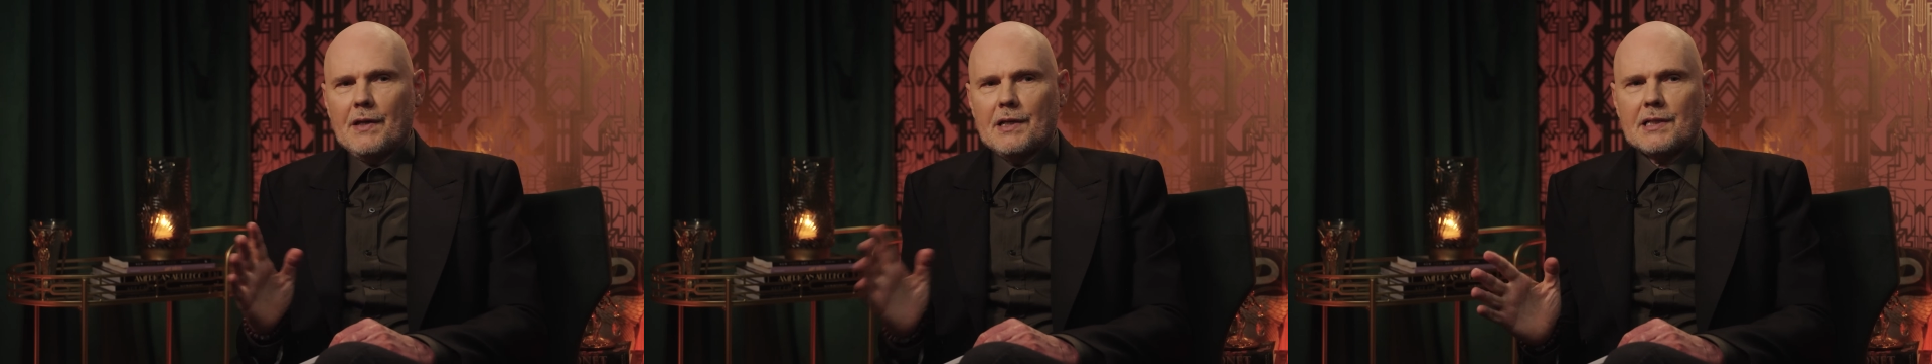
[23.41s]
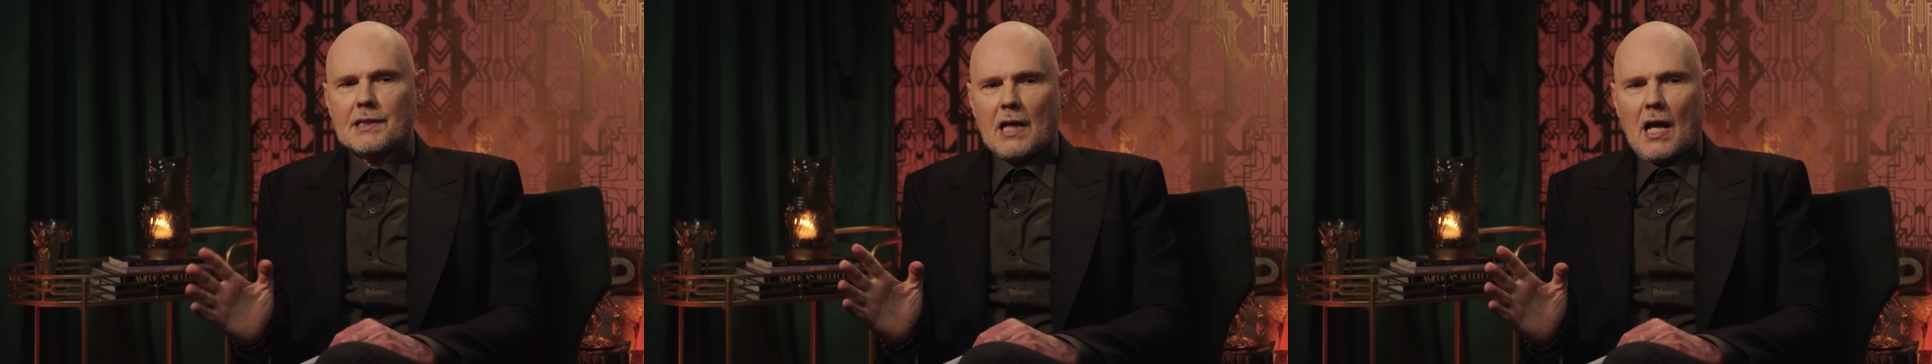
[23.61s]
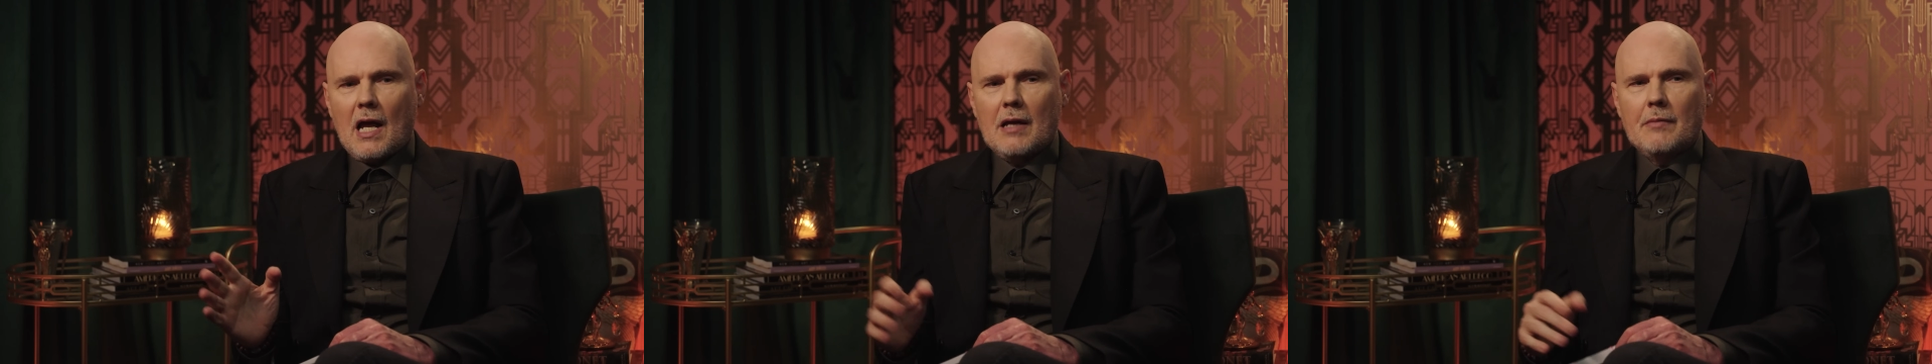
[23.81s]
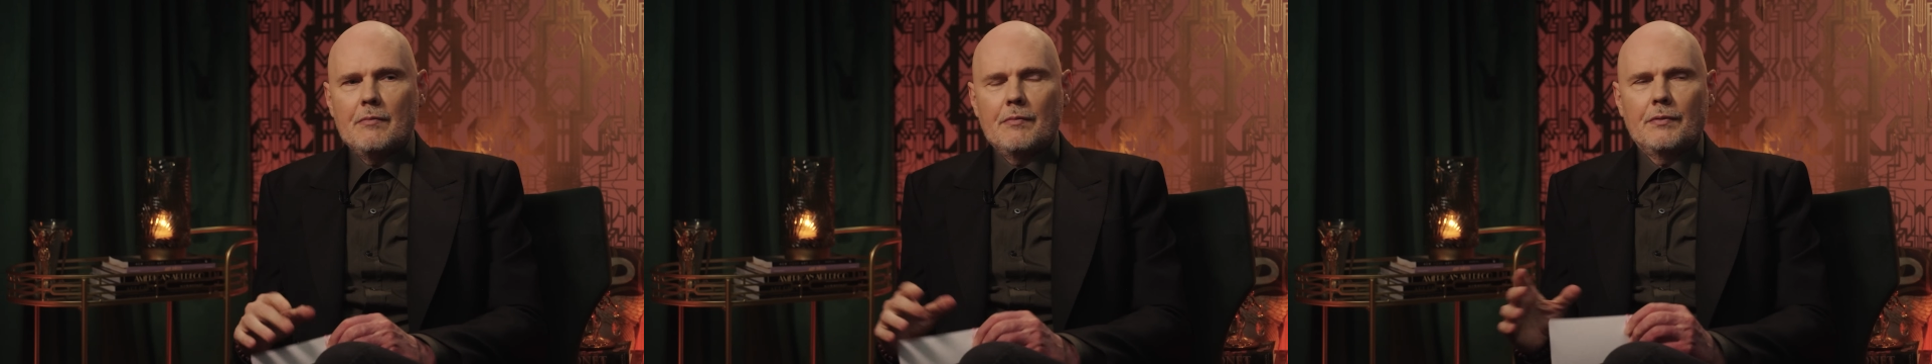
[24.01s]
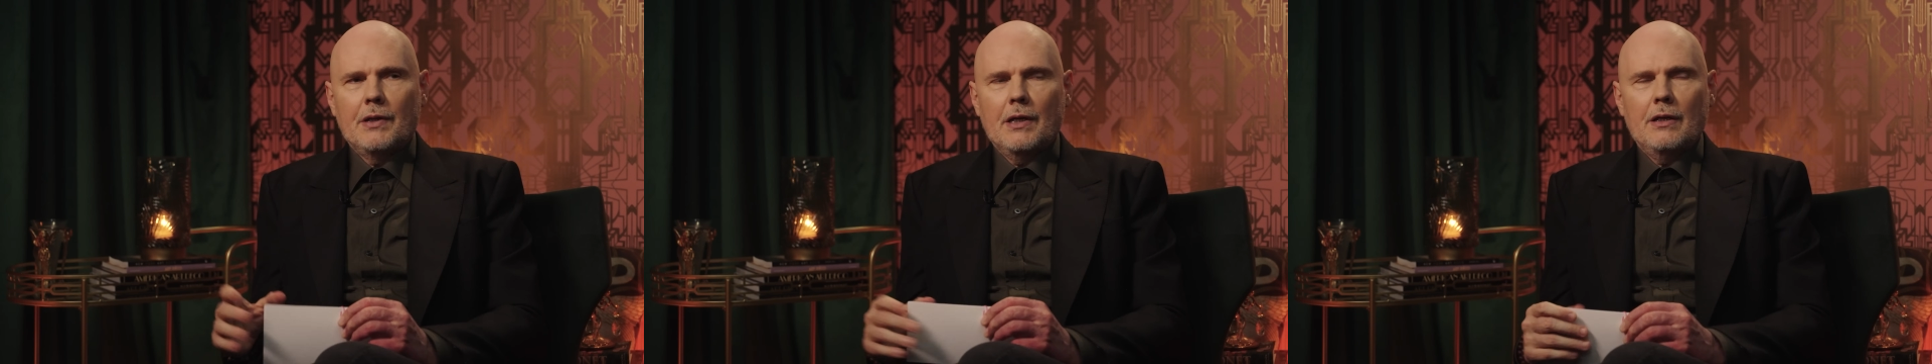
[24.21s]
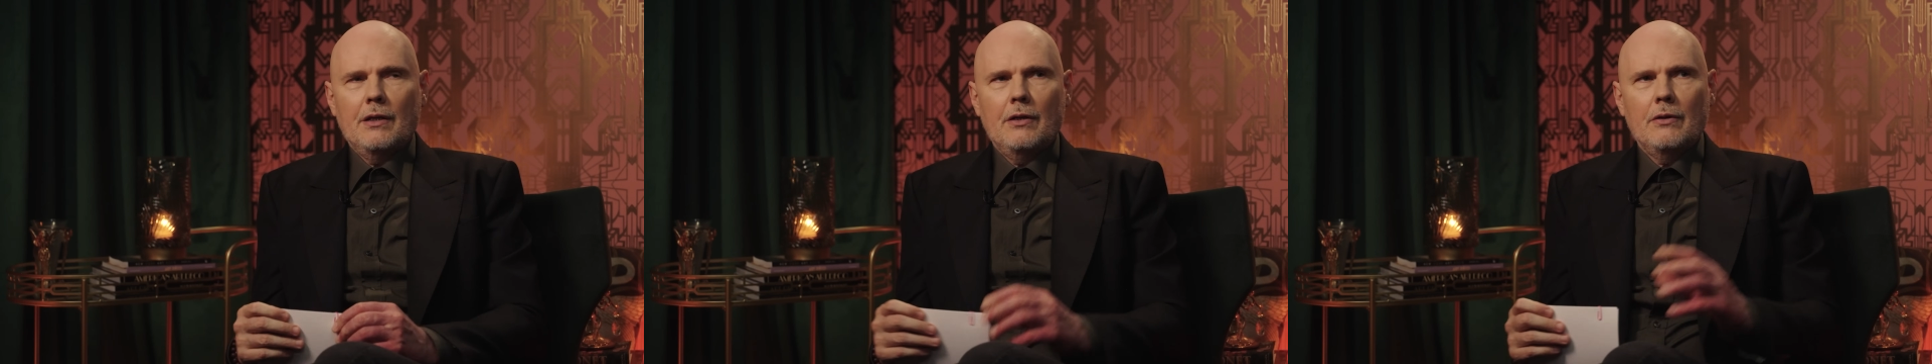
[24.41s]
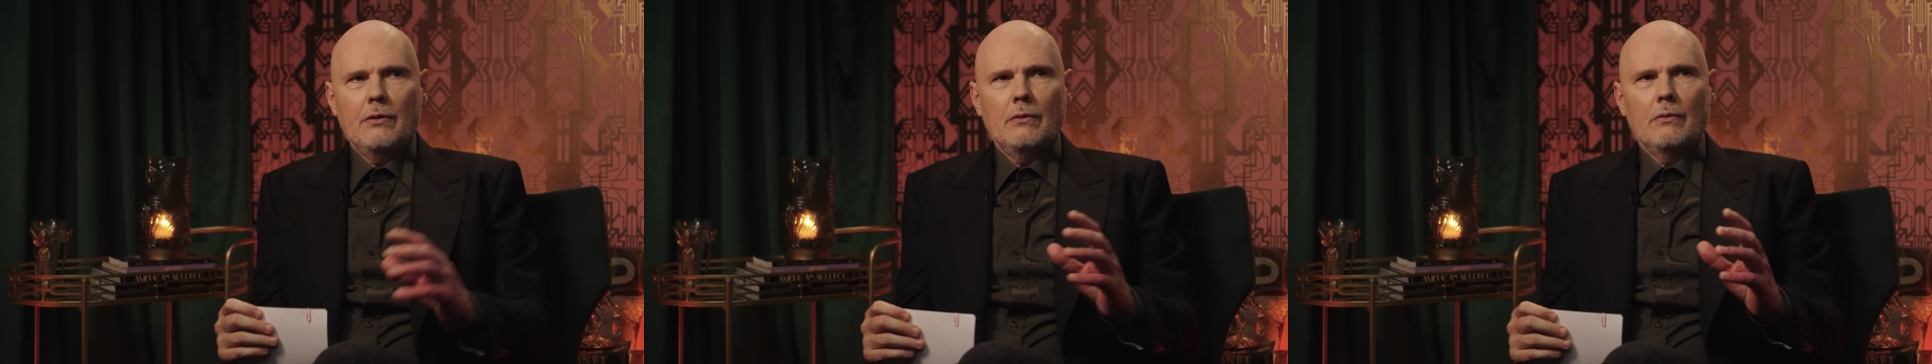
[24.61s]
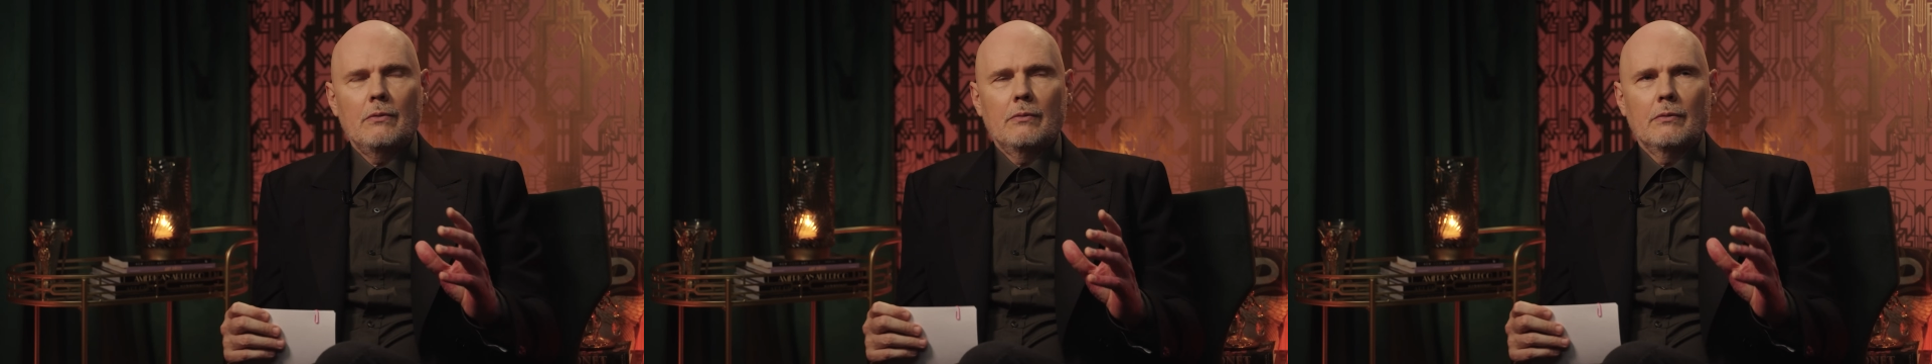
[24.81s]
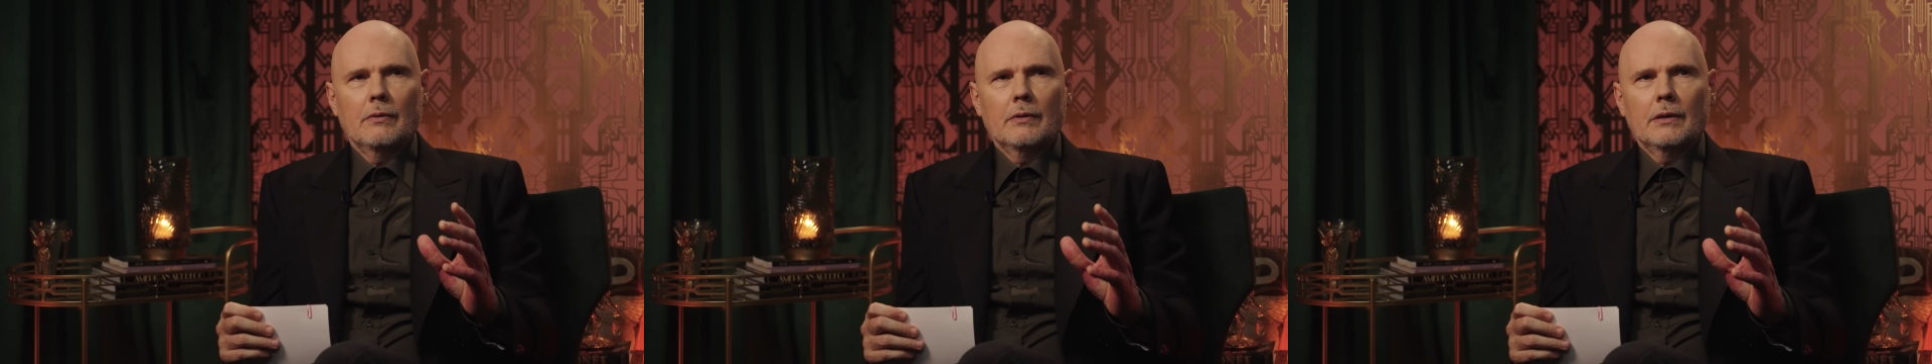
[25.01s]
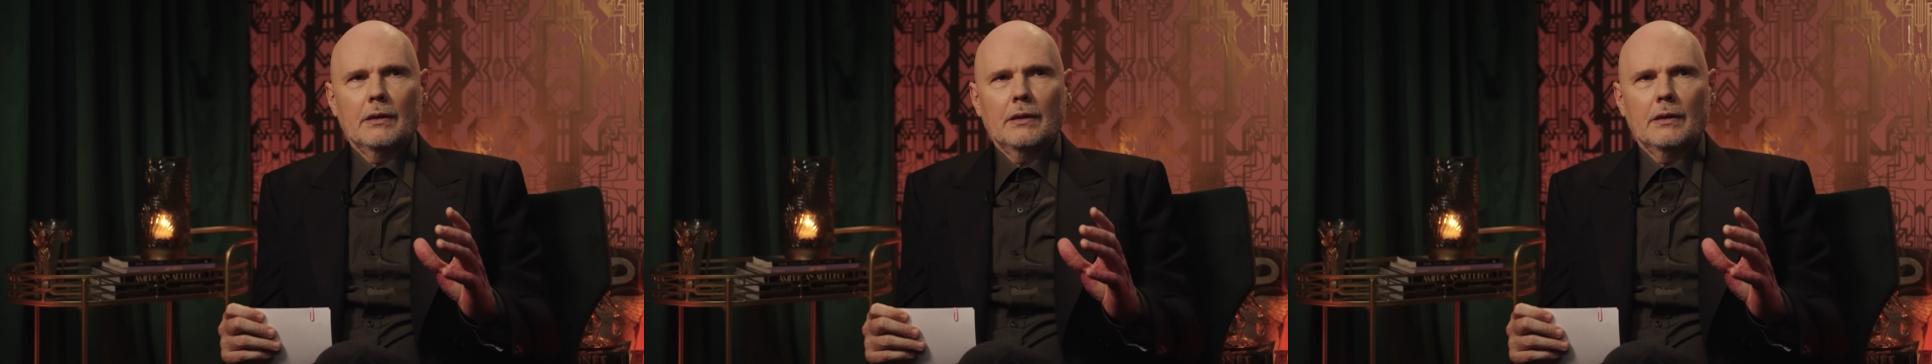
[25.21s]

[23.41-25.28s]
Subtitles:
this time that you,